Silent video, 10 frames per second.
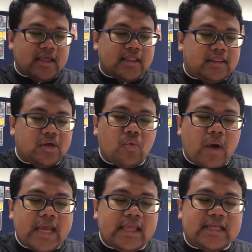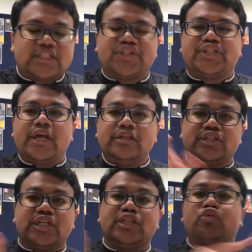the Y is changed
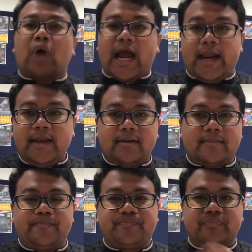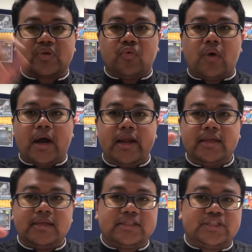into I, Y
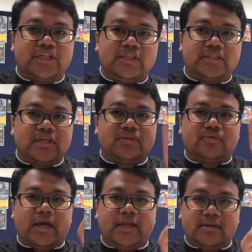is changed into I,